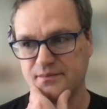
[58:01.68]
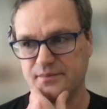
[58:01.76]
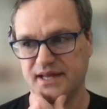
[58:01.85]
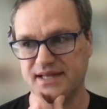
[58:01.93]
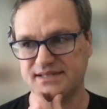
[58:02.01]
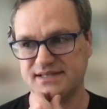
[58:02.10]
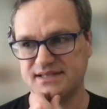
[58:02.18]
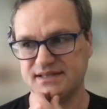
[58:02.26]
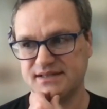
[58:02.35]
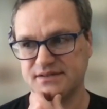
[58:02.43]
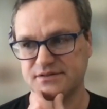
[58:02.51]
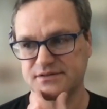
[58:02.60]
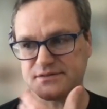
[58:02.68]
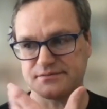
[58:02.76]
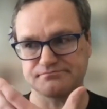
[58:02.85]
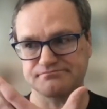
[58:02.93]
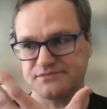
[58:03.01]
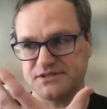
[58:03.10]
painting
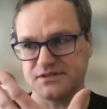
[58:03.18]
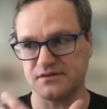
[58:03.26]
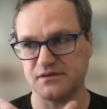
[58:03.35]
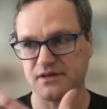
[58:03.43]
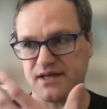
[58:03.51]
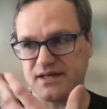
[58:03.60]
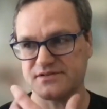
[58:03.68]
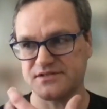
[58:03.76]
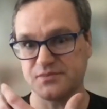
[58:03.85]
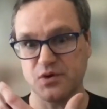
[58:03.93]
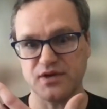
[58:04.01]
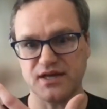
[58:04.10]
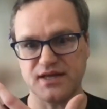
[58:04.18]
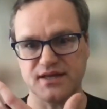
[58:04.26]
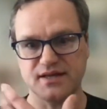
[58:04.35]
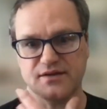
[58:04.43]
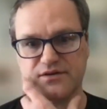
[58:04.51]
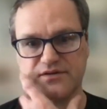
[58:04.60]
or, all kind of
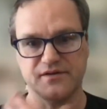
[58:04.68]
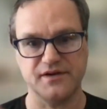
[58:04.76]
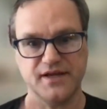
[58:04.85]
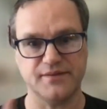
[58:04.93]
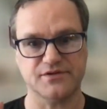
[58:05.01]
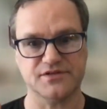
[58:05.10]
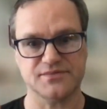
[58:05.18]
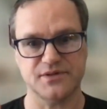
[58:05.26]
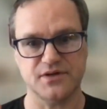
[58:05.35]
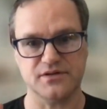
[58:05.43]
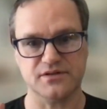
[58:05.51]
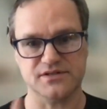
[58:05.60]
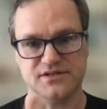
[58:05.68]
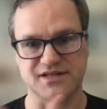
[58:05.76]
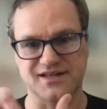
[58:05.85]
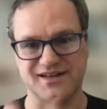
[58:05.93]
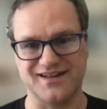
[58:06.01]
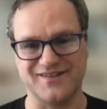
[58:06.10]
smoking or their neighbor smokes
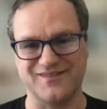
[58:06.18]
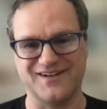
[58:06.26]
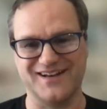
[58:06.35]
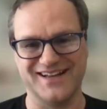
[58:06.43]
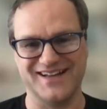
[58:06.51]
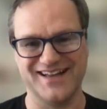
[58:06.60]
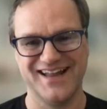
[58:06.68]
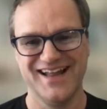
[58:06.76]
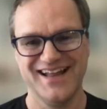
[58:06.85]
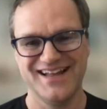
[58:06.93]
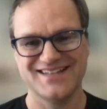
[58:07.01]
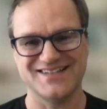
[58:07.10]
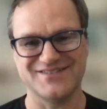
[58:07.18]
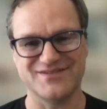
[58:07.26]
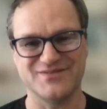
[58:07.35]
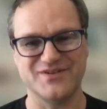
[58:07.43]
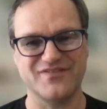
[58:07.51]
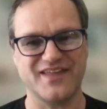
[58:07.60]
to
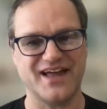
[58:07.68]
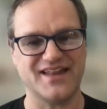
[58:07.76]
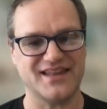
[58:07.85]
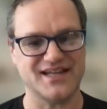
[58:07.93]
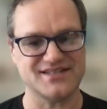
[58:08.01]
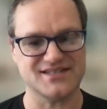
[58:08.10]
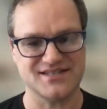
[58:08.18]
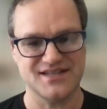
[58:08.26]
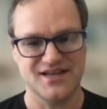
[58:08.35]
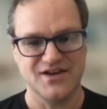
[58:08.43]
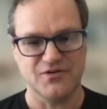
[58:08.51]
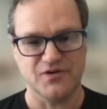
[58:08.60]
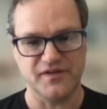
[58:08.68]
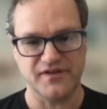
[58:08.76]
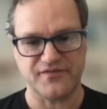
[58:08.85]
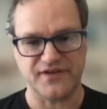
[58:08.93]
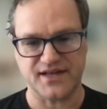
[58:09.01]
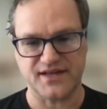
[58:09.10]
remove that, that's really
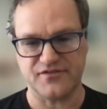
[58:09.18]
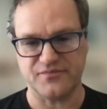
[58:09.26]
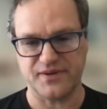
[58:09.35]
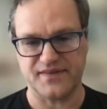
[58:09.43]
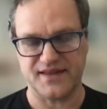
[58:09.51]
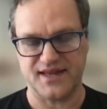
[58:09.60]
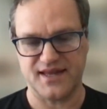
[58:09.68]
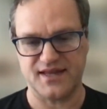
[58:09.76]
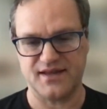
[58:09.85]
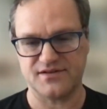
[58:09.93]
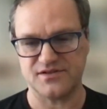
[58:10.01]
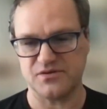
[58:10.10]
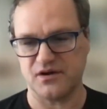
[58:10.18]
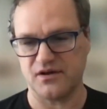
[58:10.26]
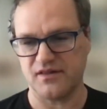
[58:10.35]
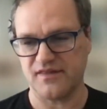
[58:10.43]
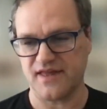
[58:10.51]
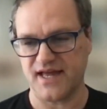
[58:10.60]
effective. But the key to
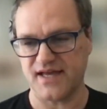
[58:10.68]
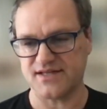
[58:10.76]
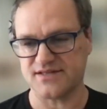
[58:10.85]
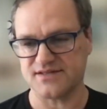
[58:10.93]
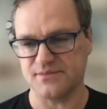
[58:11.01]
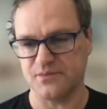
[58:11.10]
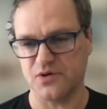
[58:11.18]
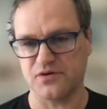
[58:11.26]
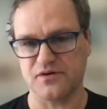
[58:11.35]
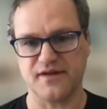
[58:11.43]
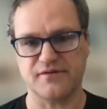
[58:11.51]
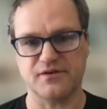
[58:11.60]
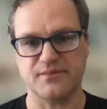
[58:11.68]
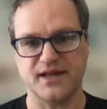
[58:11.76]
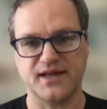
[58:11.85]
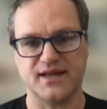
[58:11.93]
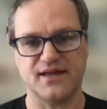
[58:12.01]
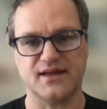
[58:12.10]
all of that is the motor that we're
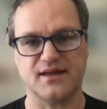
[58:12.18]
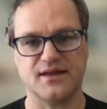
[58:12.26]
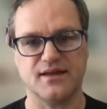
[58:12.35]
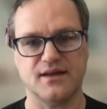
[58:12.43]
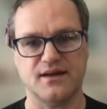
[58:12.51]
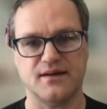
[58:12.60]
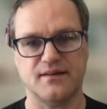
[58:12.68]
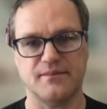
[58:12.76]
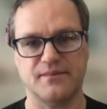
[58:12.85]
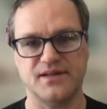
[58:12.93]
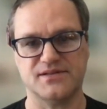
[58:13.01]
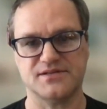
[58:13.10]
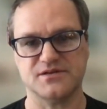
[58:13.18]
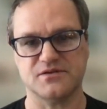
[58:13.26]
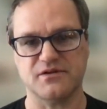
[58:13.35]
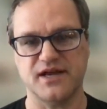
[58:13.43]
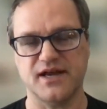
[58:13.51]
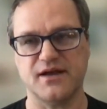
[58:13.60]
making. And so
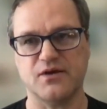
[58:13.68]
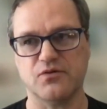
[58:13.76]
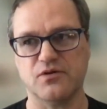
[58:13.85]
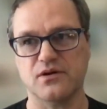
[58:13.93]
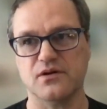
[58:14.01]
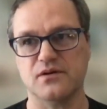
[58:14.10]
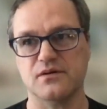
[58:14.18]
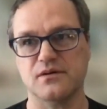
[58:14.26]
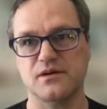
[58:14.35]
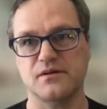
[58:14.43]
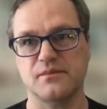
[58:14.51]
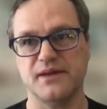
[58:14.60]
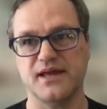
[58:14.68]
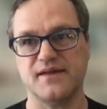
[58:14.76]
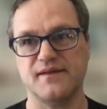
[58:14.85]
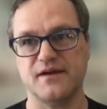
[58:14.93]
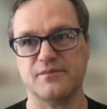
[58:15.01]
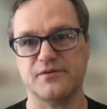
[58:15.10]
right now we're,
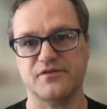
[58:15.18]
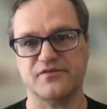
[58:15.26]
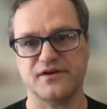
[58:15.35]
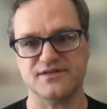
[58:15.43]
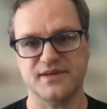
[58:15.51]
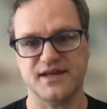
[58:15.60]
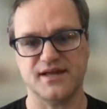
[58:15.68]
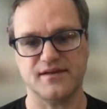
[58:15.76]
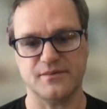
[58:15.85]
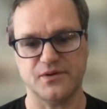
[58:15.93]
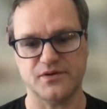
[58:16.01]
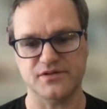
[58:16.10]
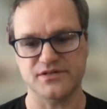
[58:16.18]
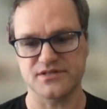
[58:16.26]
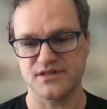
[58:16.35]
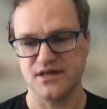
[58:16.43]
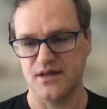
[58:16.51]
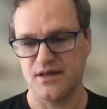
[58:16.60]
making the air purifiers, making the motors,